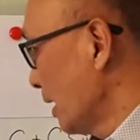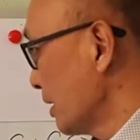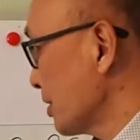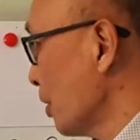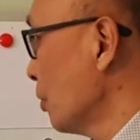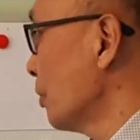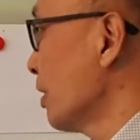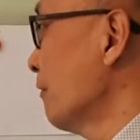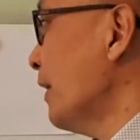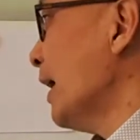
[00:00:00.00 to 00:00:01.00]
So
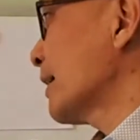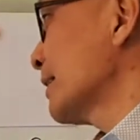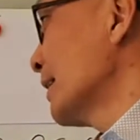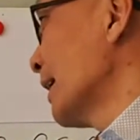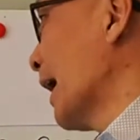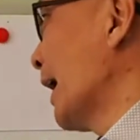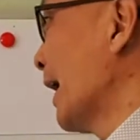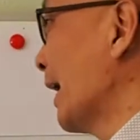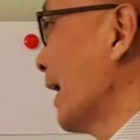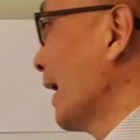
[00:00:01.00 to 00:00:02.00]
in fact,
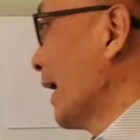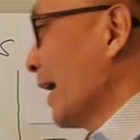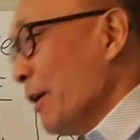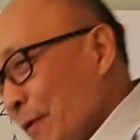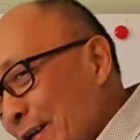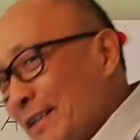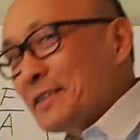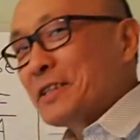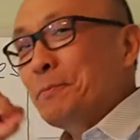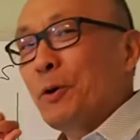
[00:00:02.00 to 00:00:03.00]
even in this
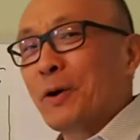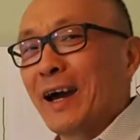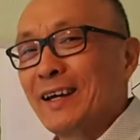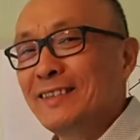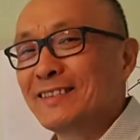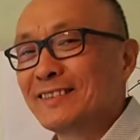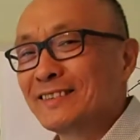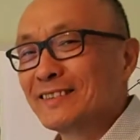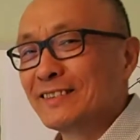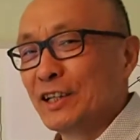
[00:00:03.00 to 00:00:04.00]
simple case,
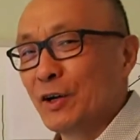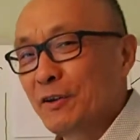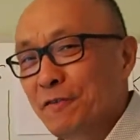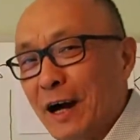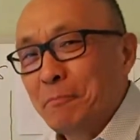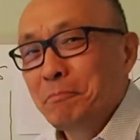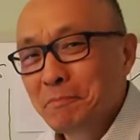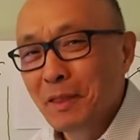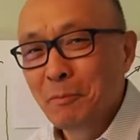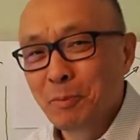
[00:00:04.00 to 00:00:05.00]
if I'm
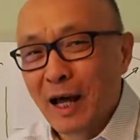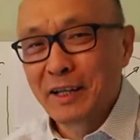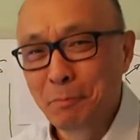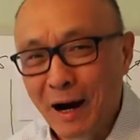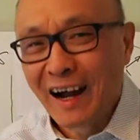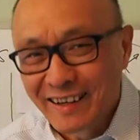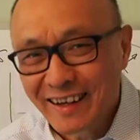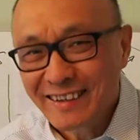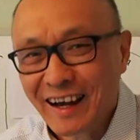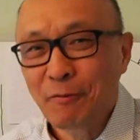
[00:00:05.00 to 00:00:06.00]

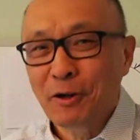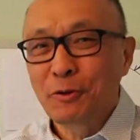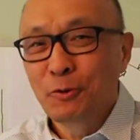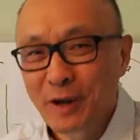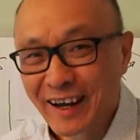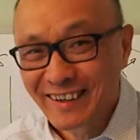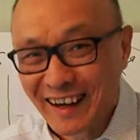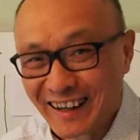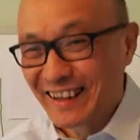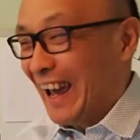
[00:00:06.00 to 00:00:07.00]
bloody-minded, I want to look at
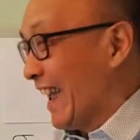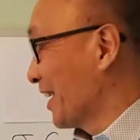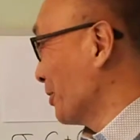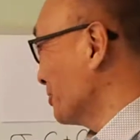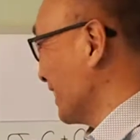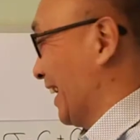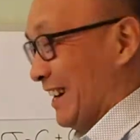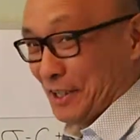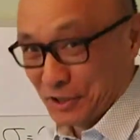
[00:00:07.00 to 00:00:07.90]
other angles, other